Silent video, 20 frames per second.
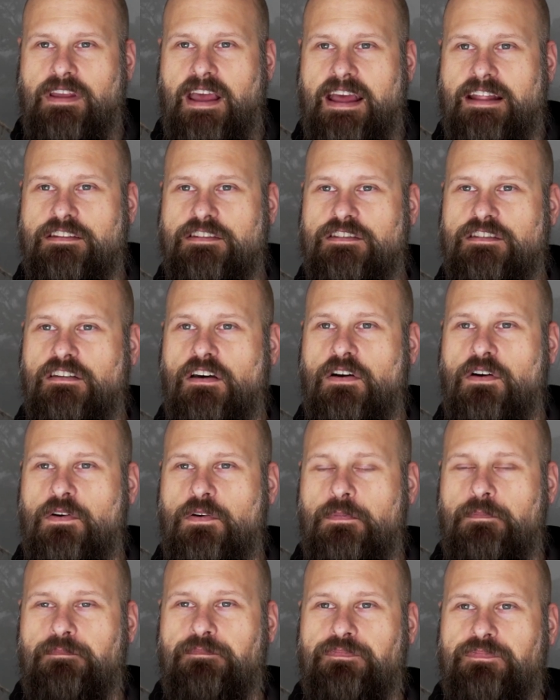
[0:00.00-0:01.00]
And
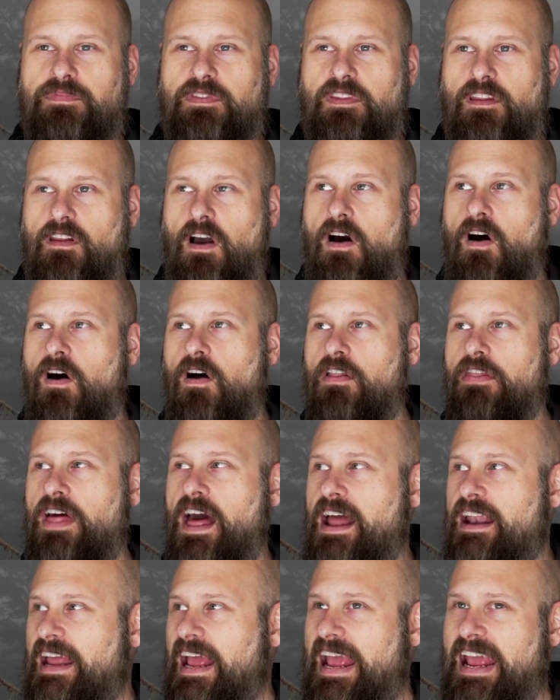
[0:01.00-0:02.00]
so all
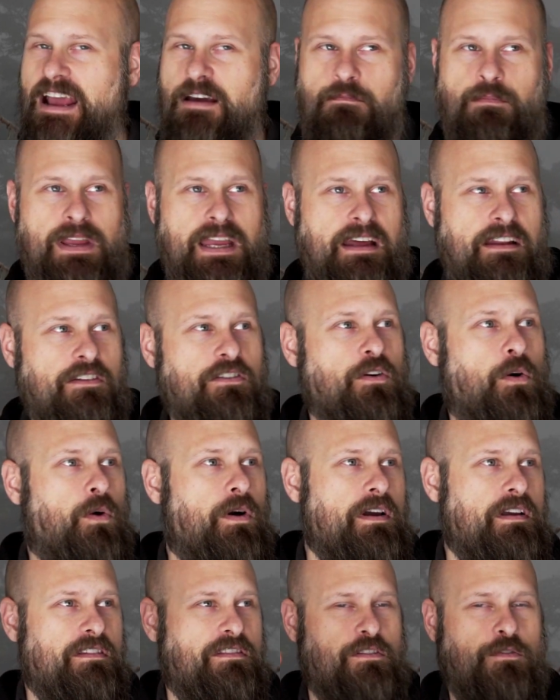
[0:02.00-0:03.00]
that ambient
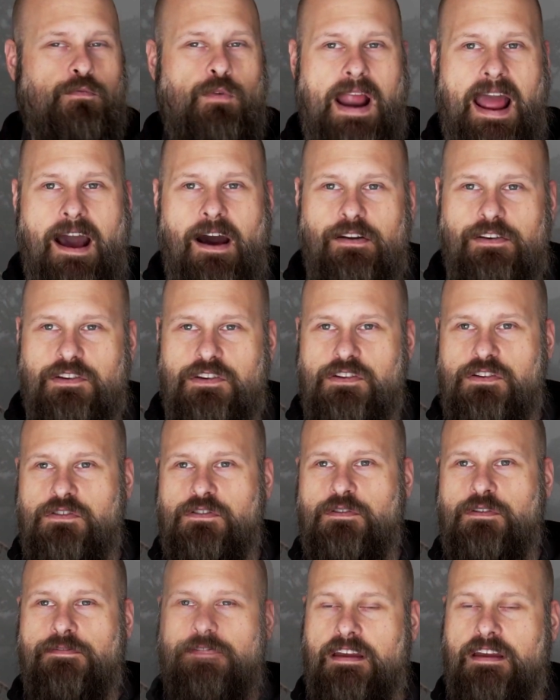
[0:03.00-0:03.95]
noise around you,